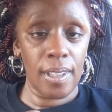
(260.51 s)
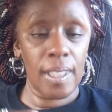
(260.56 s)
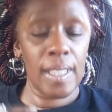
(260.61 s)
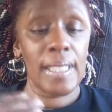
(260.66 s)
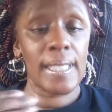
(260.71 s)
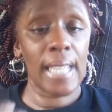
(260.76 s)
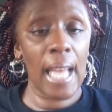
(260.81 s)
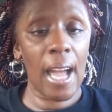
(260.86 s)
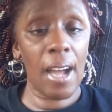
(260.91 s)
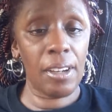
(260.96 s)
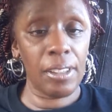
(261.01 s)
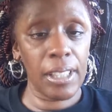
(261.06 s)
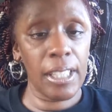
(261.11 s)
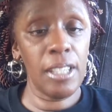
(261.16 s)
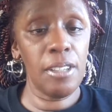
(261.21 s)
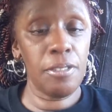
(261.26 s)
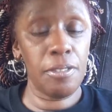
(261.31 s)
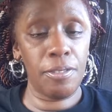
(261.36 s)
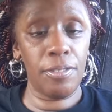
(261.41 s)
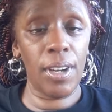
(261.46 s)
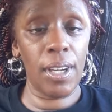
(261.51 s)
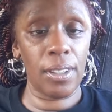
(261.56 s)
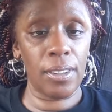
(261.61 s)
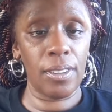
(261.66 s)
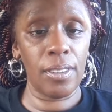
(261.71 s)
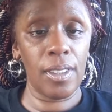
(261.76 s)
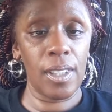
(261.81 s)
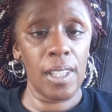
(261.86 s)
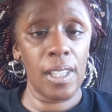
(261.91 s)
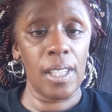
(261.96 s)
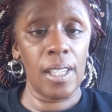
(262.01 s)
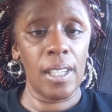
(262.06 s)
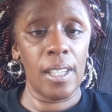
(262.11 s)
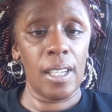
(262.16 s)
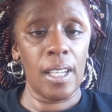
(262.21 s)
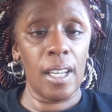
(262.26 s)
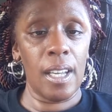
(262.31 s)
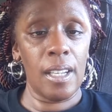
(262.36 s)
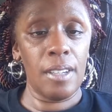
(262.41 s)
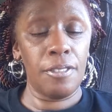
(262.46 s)
It's how he
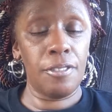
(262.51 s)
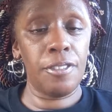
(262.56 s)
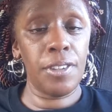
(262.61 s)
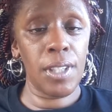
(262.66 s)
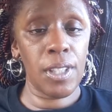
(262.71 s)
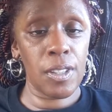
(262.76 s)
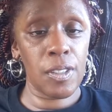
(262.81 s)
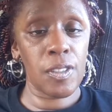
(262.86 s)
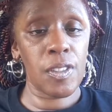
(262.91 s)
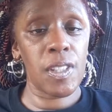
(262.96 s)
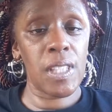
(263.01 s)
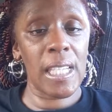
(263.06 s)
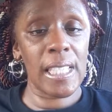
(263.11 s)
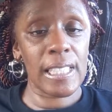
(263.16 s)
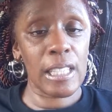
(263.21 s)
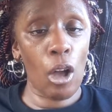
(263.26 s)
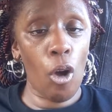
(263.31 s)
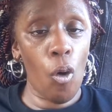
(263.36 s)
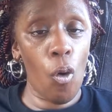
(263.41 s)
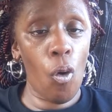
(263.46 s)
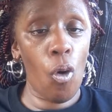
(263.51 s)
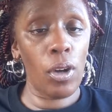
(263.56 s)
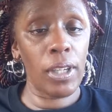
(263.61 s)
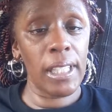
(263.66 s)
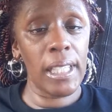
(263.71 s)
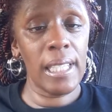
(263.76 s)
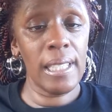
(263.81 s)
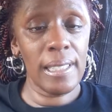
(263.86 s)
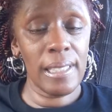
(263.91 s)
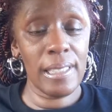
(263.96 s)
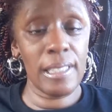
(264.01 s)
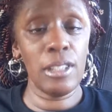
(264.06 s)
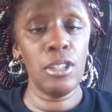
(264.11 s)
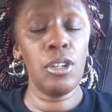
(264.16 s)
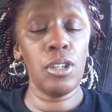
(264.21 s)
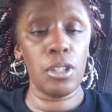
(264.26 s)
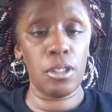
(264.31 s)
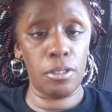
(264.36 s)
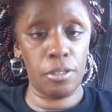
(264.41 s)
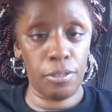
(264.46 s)
feels that's all he's
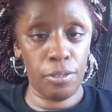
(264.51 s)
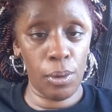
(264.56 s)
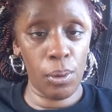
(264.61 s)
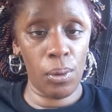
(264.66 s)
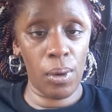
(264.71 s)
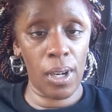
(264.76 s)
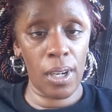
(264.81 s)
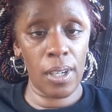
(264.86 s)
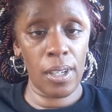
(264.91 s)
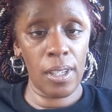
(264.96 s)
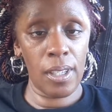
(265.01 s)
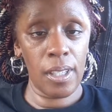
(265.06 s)
good for.